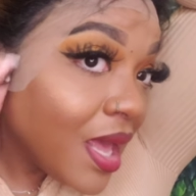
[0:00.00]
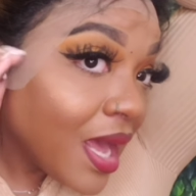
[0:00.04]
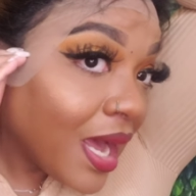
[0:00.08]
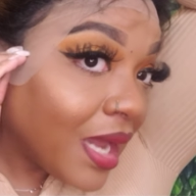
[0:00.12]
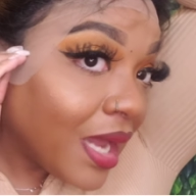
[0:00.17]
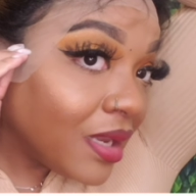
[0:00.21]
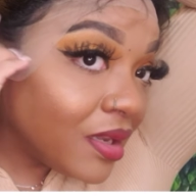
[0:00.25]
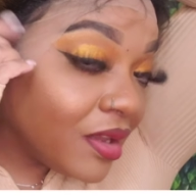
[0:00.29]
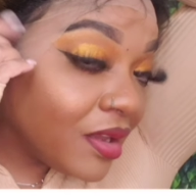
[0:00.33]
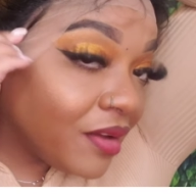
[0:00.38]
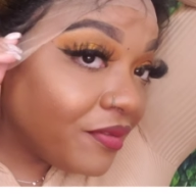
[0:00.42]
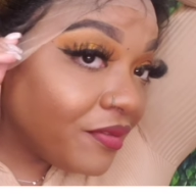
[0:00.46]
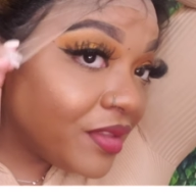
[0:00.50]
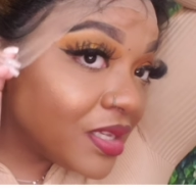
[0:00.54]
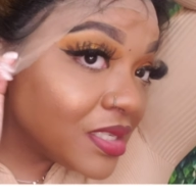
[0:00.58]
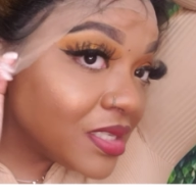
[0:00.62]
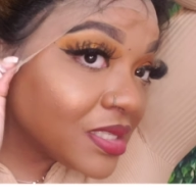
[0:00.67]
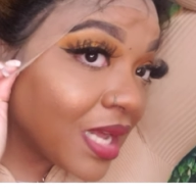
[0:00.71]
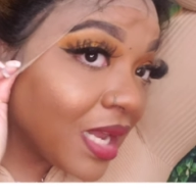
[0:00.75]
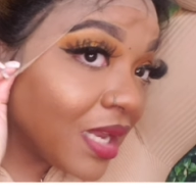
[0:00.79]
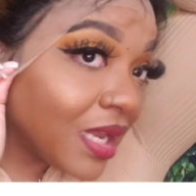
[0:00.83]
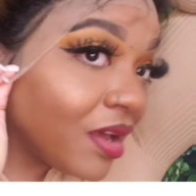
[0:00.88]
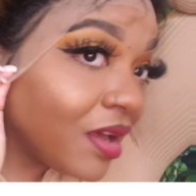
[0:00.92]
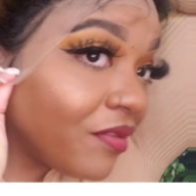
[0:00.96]
I love
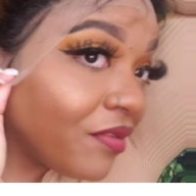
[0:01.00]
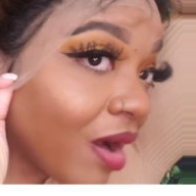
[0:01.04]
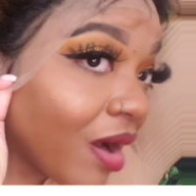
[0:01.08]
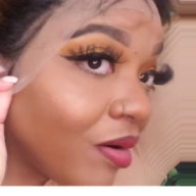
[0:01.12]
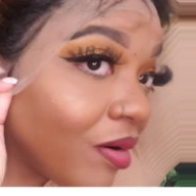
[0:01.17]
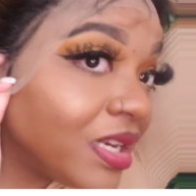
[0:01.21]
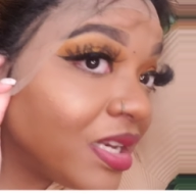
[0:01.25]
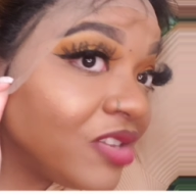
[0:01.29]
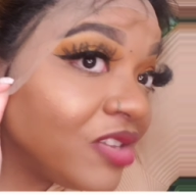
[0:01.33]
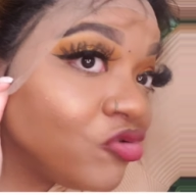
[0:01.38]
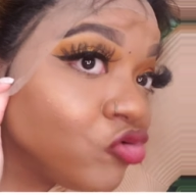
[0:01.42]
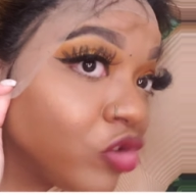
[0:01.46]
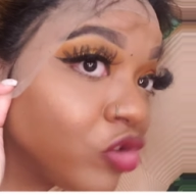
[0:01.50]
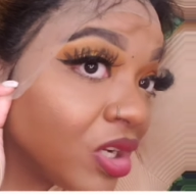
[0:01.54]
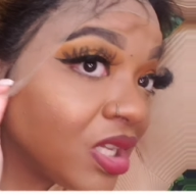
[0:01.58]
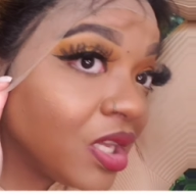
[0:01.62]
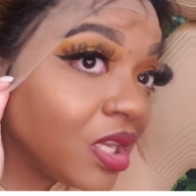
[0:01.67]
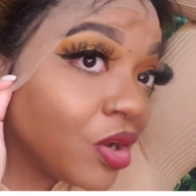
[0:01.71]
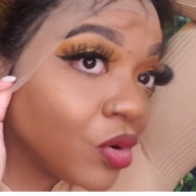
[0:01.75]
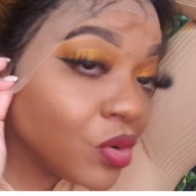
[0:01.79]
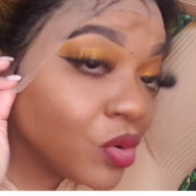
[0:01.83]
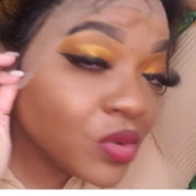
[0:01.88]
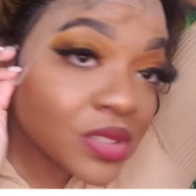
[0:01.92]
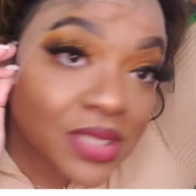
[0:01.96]
this. I love how it really
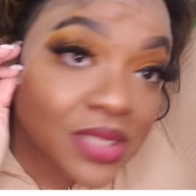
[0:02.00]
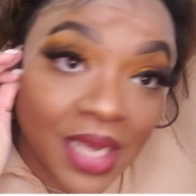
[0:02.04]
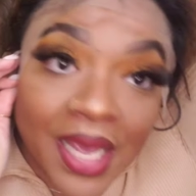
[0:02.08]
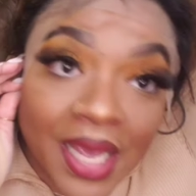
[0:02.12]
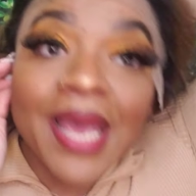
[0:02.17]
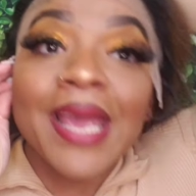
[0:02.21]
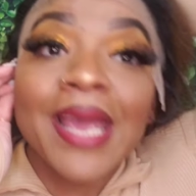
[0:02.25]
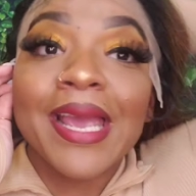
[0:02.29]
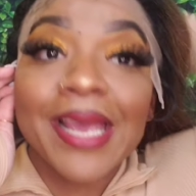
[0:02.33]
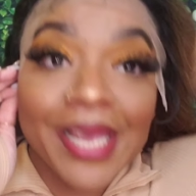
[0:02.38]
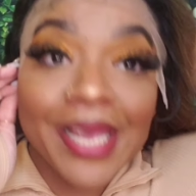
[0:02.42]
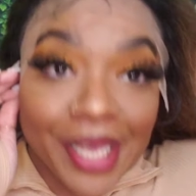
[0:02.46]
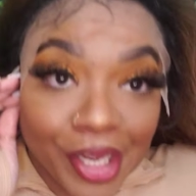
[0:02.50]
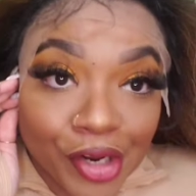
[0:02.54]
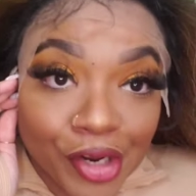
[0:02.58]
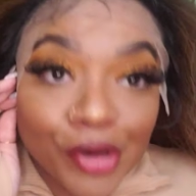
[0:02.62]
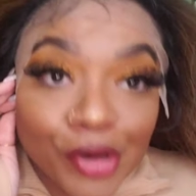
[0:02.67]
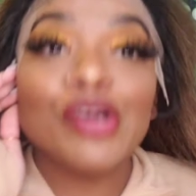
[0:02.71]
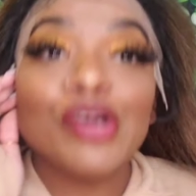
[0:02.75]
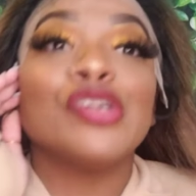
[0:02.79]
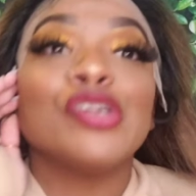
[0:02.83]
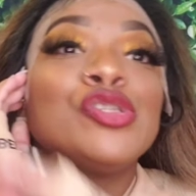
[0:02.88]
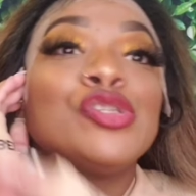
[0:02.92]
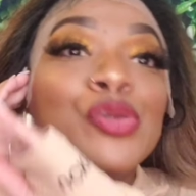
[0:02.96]
goes
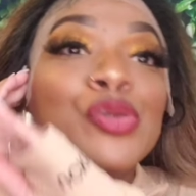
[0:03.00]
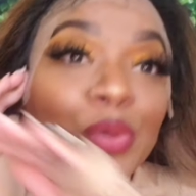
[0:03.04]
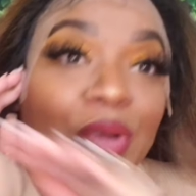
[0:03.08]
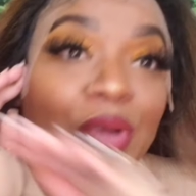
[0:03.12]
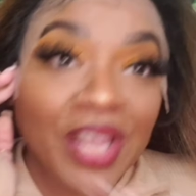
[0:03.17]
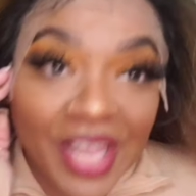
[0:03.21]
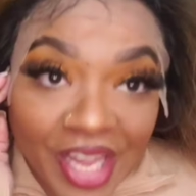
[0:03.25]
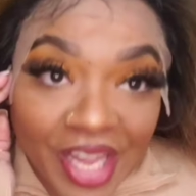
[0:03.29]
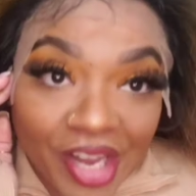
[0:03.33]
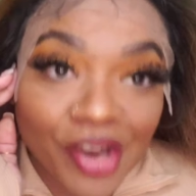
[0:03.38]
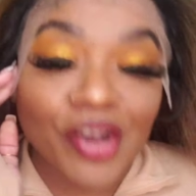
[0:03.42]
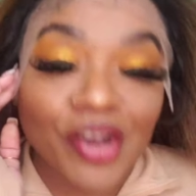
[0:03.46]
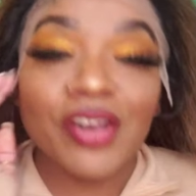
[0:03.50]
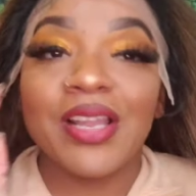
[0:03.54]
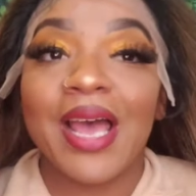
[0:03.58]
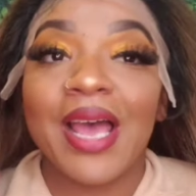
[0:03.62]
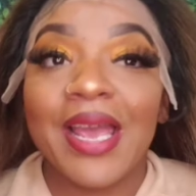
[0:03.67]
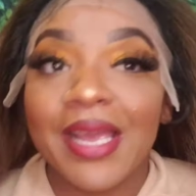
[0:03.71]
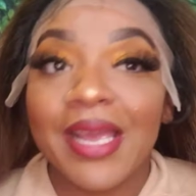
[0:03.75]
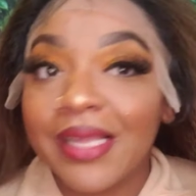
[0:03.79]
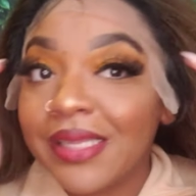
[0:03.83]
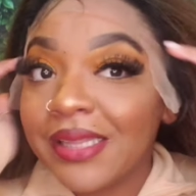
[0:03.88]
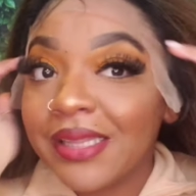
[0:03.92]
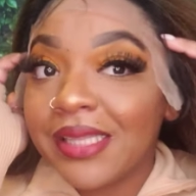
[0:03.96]
ear to ear,
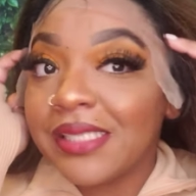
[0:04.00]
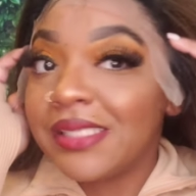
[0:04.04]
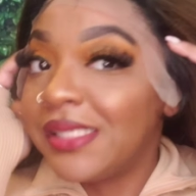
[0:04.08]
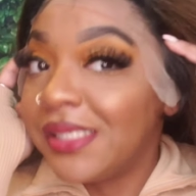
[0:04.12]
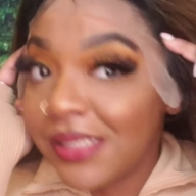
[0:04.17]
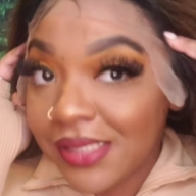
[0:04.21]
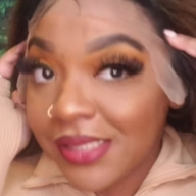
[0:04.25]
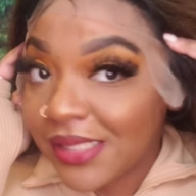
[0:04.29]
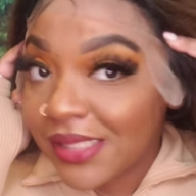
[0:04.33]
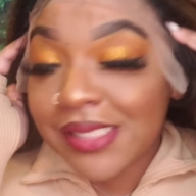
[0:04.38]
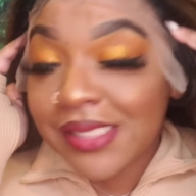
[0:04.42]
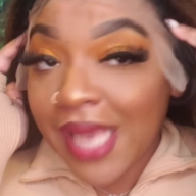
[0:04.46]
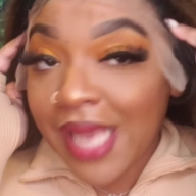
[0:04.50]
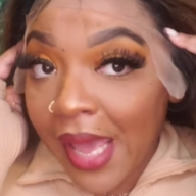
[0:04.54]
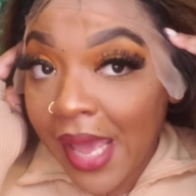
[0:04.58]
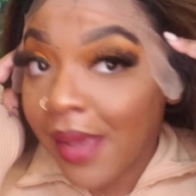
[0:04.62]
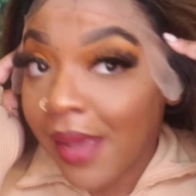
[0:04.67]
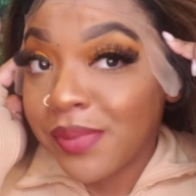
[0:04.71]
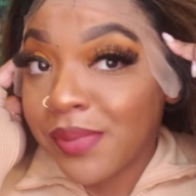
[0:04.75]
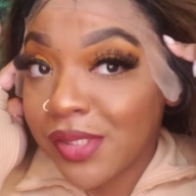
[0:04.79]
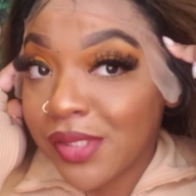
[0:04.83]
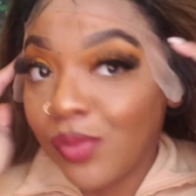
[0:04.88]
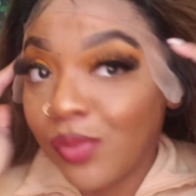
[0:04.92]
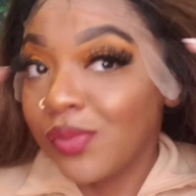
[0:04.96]
like the
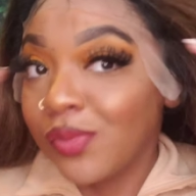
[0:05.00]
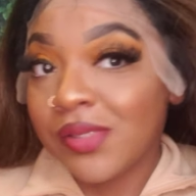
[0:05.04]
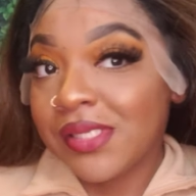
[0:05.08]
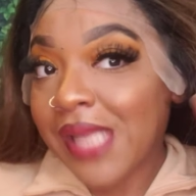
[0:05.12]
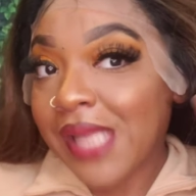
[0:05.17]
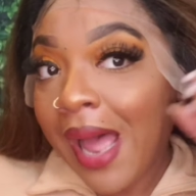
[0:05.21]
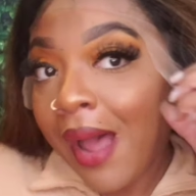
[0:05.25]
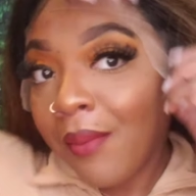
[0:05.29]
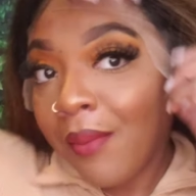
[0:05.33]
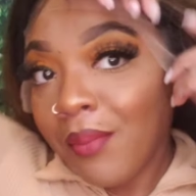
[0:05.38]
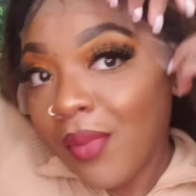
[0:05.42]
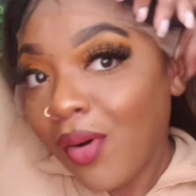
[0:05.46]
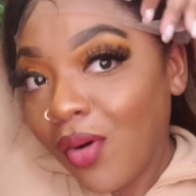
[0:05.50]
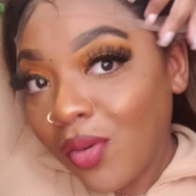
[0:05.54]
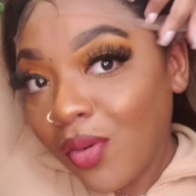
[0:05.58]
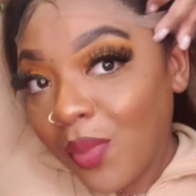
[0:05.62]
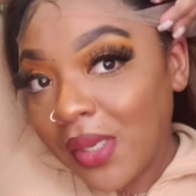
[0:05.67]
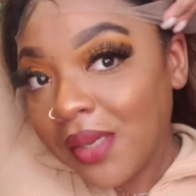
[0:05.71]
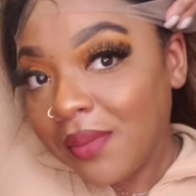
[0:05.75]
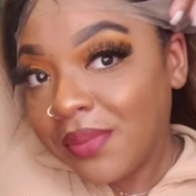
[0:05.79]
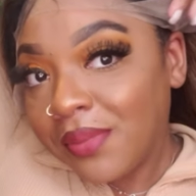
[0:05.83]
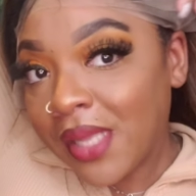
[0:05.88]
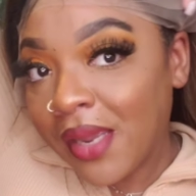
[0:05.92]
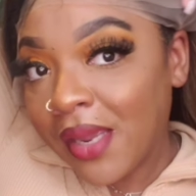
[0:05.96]
tabs don't stop all the
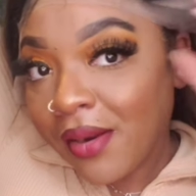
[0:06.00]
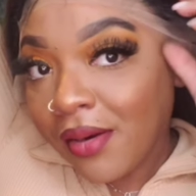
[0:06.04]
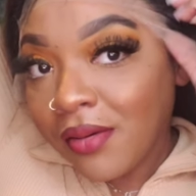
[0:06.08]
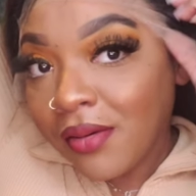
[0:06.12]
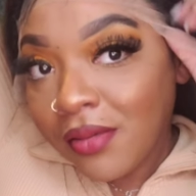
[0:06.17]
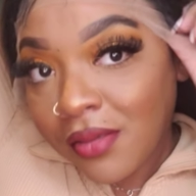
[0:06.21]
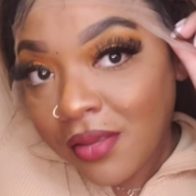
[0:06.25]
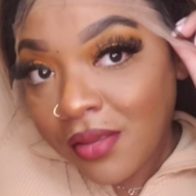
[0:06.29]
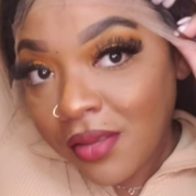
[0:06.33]
way up there.